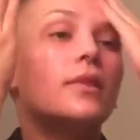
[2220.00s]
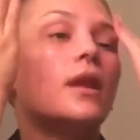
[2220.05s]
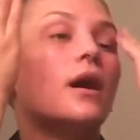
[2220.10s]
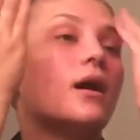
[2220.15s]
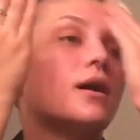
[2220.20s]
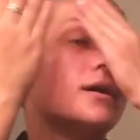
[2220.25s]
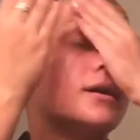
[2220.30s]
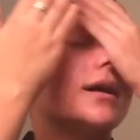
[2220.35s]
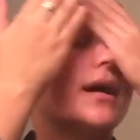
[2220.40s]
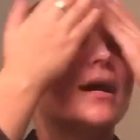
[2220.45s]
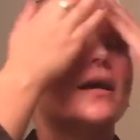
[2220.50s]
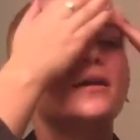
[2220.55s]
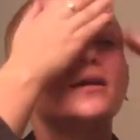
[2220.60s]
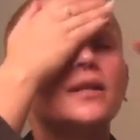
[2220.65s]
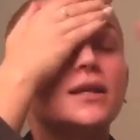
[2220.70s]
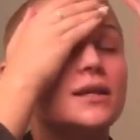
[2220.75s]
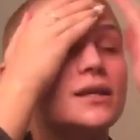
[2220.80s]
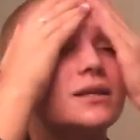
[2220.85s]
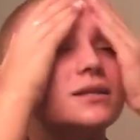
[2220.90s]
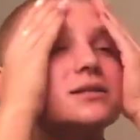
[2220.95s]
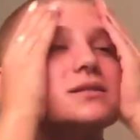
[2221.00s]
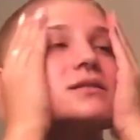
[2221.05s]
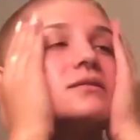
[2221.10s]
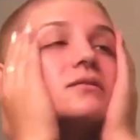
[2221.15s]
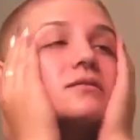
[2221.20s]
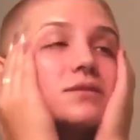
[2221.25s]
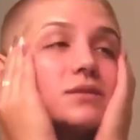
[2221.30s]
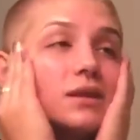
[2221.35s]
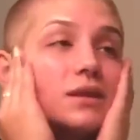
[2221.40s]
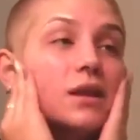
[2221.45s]
our neck needs
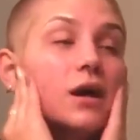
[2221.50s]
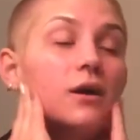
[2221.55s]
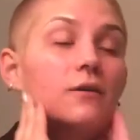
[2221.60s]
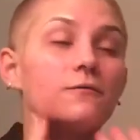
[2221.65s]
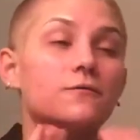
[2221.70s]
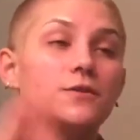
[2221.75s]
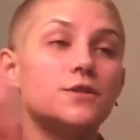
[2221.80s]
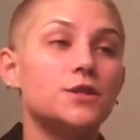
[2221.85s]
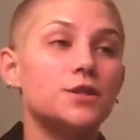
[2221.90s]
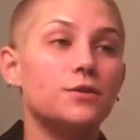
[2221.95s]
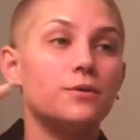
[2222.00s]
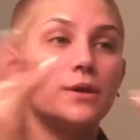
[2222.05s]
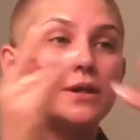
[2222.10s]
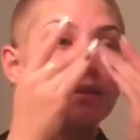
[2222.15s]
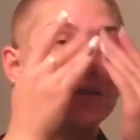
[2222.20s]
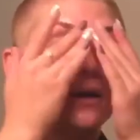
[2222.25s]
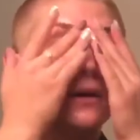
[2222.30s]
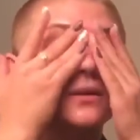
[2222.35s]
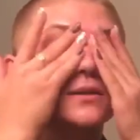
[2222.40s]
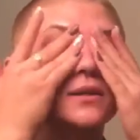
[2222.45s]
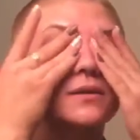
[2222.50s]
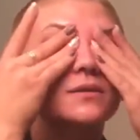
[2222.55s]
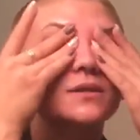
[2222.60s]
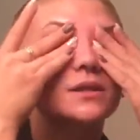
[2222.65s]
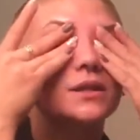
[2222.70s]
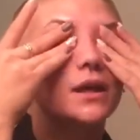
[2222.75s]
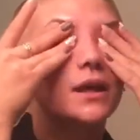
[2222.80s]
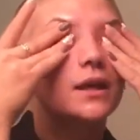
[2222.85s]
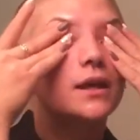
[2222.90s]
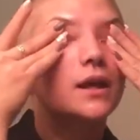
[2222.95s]
love too. It's also
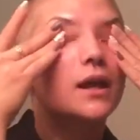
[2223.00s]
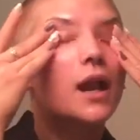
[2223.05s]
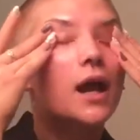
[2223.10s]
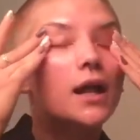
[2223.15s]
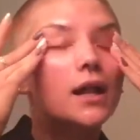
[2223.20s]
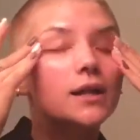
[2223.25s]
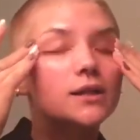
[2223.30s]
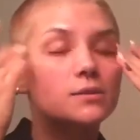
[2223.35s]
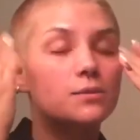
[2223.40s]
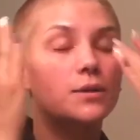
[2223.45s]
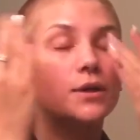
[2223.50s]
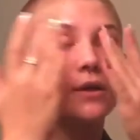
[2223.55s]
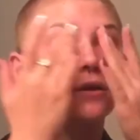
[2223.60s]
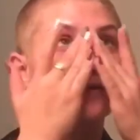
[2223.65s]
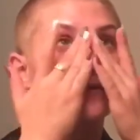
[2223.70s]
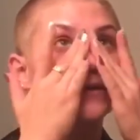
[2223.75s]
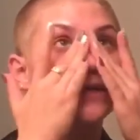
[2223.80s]
skin, and I like to put it over